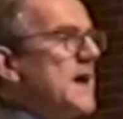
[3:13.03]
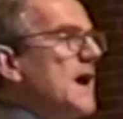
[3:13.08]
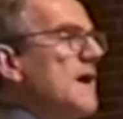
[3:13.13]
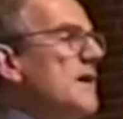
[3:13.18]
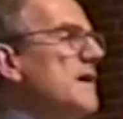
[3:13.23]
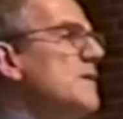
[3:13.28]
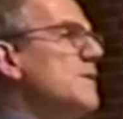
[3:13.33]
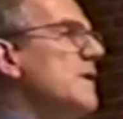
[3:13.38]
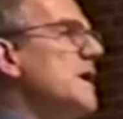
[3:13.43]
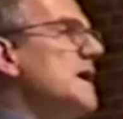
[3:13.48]

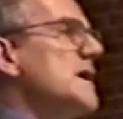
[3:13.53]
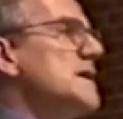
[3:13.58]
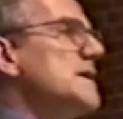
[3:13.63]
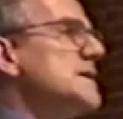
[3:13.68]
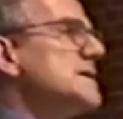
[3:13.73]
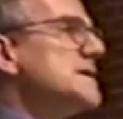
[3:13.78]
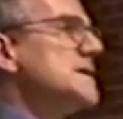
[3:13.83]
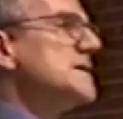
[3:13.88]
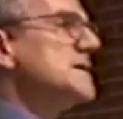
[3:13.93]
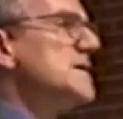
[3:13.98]
Gary
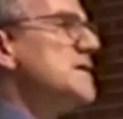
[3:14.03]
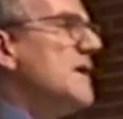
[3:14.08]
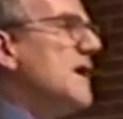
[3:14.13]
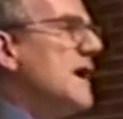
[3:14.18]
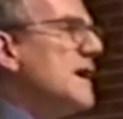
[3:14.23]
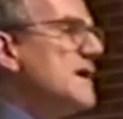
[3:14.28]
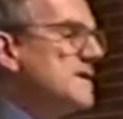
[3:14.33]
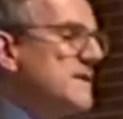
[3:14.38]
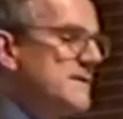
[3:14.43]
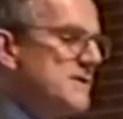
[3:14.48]
Wills is an
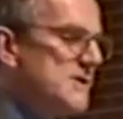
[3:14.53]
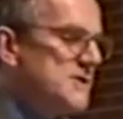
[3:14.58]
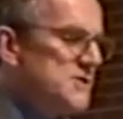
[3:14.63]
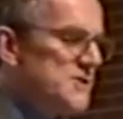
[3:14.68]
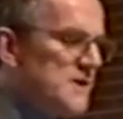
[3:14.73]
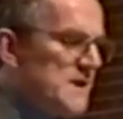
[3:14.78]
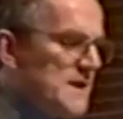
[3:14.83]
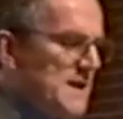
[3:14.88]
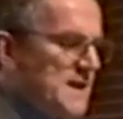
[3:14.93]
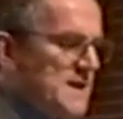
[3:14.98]
author and
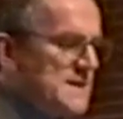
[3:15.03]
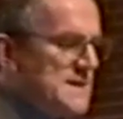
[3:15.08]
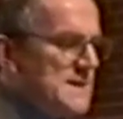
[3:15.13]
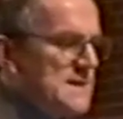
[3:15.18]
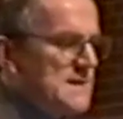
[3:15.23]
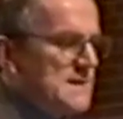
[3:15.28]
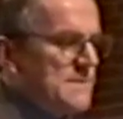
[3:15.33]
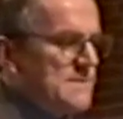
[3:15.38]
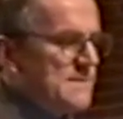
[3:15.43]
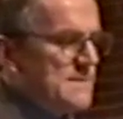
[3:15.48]
journalist.
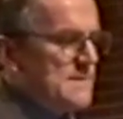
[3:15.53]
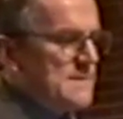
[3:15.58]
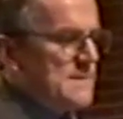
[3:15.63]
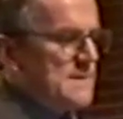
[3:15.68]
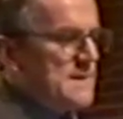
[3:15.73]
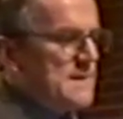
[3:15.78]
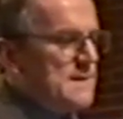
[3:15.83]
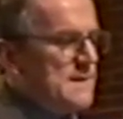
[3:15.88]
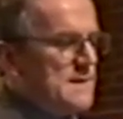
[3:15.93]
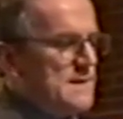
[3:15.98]

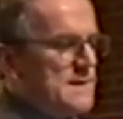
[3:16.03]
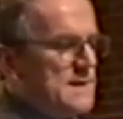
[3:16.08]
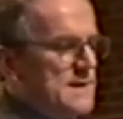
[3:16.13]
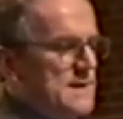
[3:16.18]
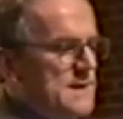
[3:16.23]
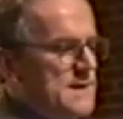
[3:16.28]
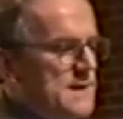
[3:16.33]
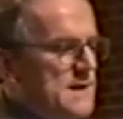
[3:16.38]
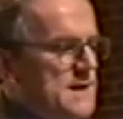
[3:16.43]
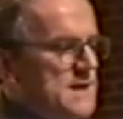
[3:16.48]

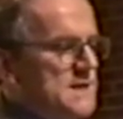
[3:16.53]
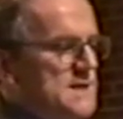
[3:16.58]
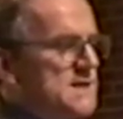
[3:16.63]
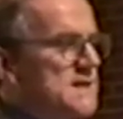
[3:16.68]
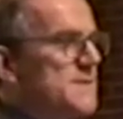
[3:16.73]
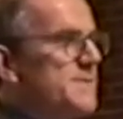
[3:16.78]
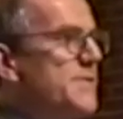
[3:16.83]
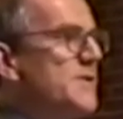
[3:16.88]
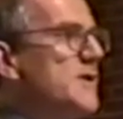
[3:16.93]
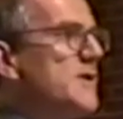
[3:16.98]
In his
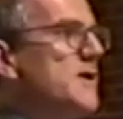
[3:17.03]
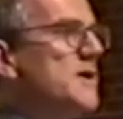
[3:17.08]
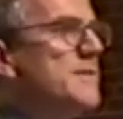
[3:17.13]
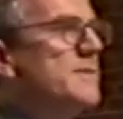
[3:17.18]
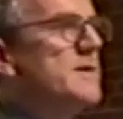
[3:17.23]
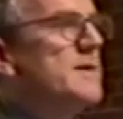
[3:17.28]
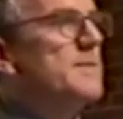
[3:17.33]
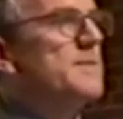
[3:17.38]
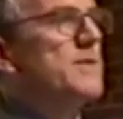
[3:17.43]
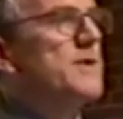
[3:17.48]

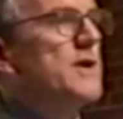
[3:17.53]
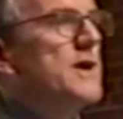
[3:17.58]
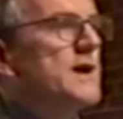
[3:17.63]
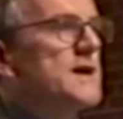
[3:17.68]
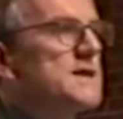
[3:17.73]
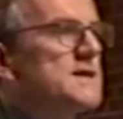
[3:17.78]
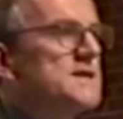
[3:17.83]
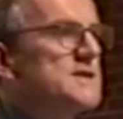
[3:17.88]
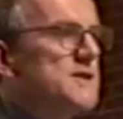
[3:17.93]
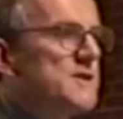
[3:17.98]
superb
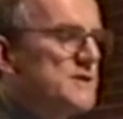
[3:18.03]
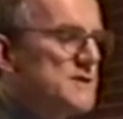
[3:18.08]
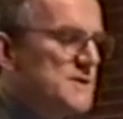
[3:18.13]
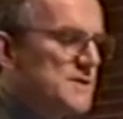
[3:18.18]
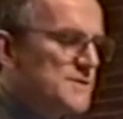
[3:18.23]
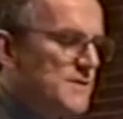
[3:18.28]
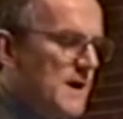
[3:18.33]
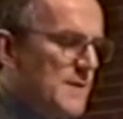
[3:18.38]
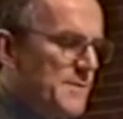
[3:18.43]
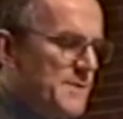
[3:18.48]
book,
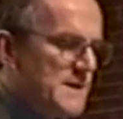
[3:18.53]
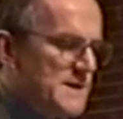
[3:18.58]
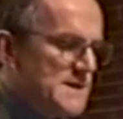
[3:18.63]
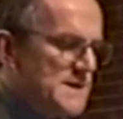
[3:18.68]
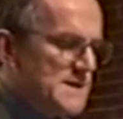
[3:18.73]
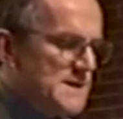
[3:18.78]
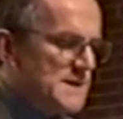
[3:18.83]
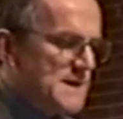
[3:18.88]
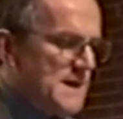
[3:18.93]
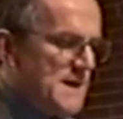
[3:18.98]
Certain
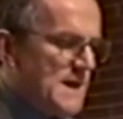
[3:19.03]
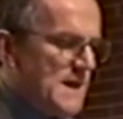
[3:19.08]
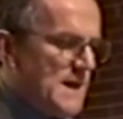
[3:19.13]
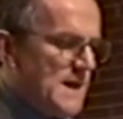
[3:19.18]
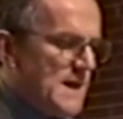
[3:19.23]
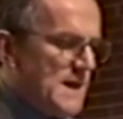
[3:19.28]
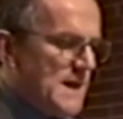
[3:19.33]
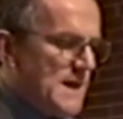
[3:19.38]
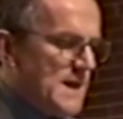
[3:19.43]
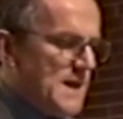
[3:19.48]
Trumpets,
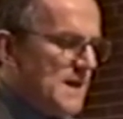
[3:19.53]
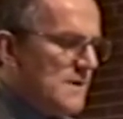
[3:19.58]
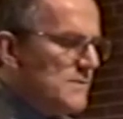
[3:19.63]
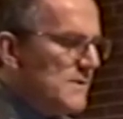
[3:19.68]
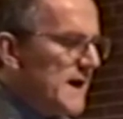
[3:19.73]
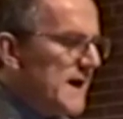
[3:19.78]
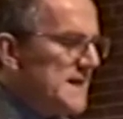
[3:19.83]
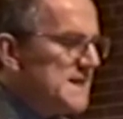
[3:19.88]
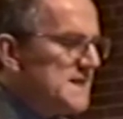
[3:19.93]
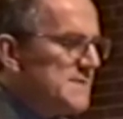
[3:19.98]
he
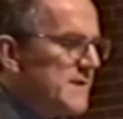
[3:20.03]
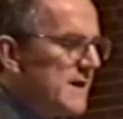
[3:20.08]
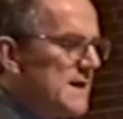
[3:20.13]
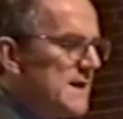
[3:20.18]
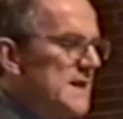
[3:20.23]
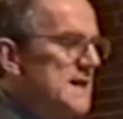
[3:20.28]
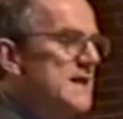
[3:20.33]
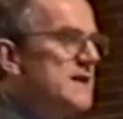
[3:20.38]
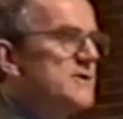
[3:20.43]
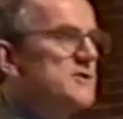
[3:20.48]
writes
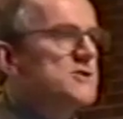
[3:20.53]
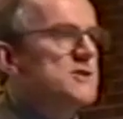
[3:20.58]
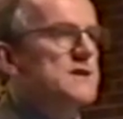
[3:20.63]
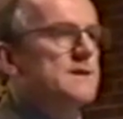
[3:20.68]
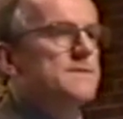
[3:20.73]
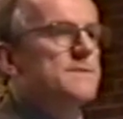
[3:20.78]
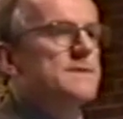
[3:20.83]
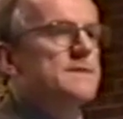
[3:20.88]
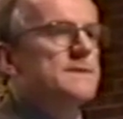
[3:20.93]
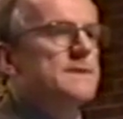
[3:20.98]
about
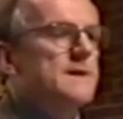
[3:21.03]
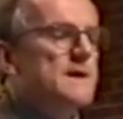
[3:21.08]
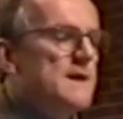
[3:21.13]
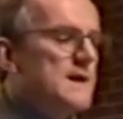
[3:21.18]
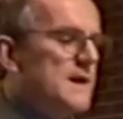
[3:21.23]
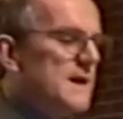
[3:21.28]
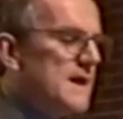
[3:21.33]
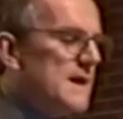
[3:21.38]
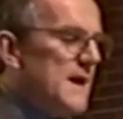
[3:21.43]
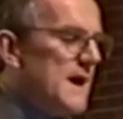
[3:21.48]
leadership
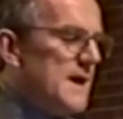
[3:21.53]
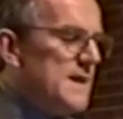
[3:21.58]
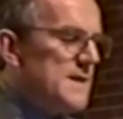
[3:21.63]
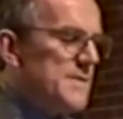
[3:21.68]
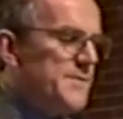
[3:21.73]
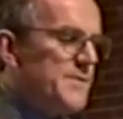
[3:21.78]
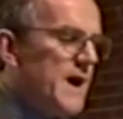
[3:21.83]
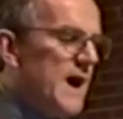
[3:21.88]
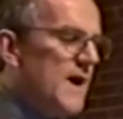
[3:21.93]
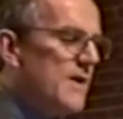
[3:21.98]
and
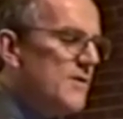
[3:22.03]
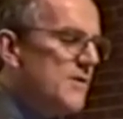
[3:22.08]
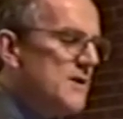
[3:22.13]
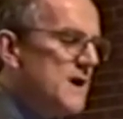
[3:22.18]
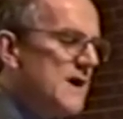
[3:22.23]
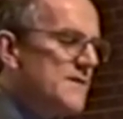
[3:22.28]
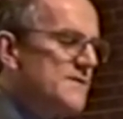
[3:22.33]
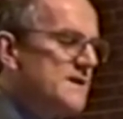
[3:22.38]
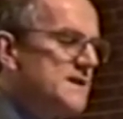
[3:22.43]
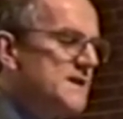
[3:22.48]
the
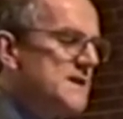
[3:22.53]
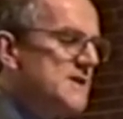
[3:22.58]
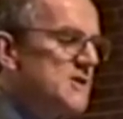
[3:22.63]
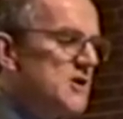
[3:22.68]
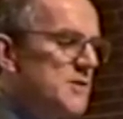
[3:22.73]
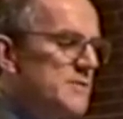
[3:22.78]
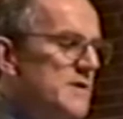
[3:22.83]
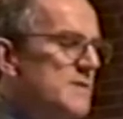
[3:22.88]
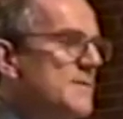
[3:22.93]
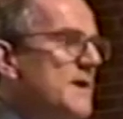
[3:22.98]
power of a
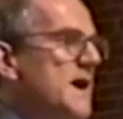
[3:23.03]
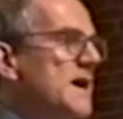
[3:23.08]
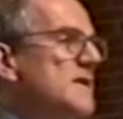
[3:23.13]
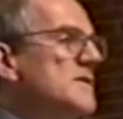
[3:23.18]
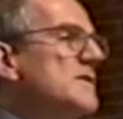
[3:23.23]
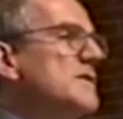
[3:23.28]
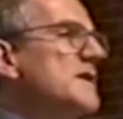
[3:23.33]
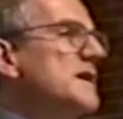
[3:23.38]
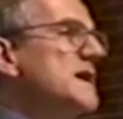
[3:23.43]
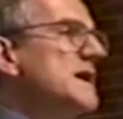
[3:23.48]
determined
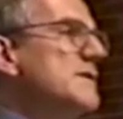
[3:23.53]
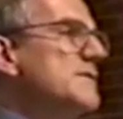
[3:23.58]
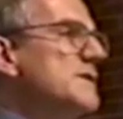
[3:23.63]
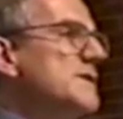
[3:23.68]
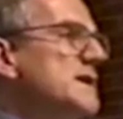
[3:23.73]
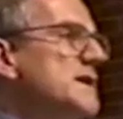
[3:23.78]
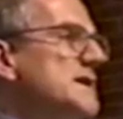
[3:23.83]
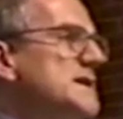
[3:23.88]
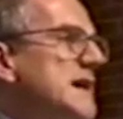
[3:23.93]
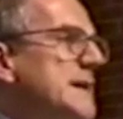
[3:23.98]
minority
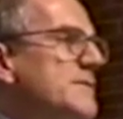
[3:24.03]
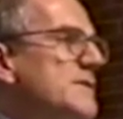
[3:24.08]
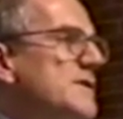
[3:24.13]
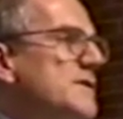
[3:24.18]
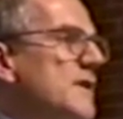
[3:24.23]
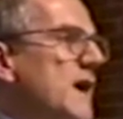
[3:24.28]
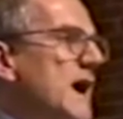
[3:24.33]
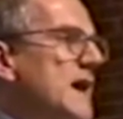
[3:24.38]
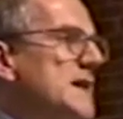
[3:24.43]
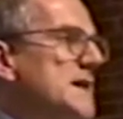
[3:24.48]
within
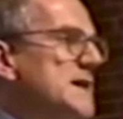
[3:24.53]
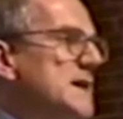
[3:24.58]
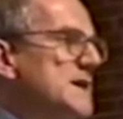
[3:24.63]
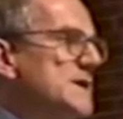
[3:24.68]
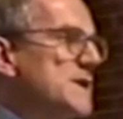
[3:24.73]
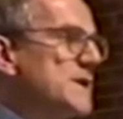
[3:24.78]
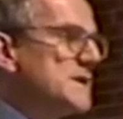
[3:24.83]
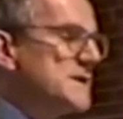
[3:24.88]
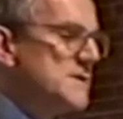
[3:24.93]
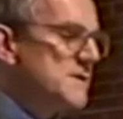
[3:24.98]
democratic
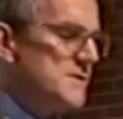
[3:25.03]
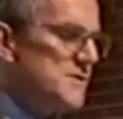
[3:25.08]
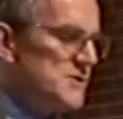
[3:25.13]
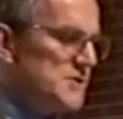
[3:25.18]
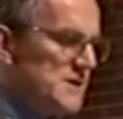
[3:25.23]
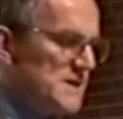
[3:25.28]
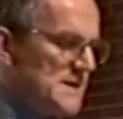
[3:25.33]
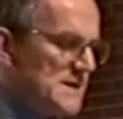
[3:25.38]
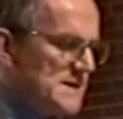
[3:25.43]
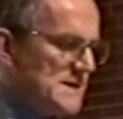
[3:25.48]

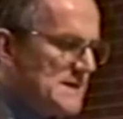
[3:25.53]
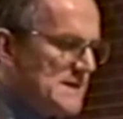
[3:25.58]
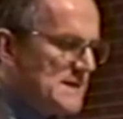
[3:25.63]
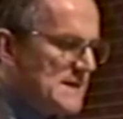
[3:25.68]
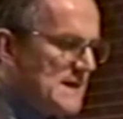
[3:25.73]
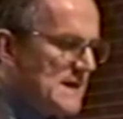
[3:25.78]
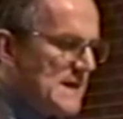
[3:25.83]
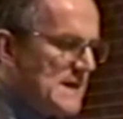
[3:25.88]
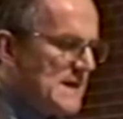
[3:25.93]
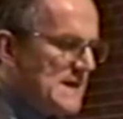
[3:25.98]
institutions.
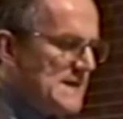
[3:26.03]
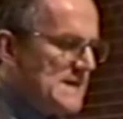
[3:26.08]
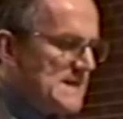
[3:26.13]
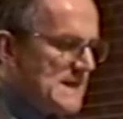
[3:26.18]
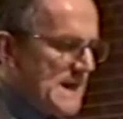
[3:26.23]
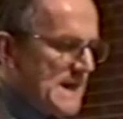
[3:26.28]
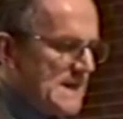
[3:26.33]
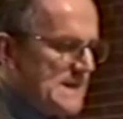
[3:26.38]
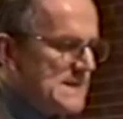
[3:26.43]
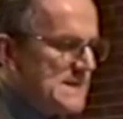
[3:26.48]
He
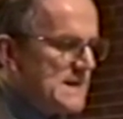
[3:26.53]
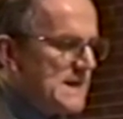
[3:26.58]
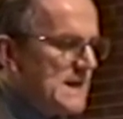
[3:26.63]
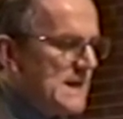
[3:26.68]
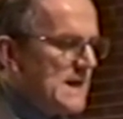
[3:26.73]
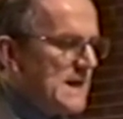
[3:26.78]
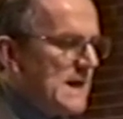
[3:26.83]
says,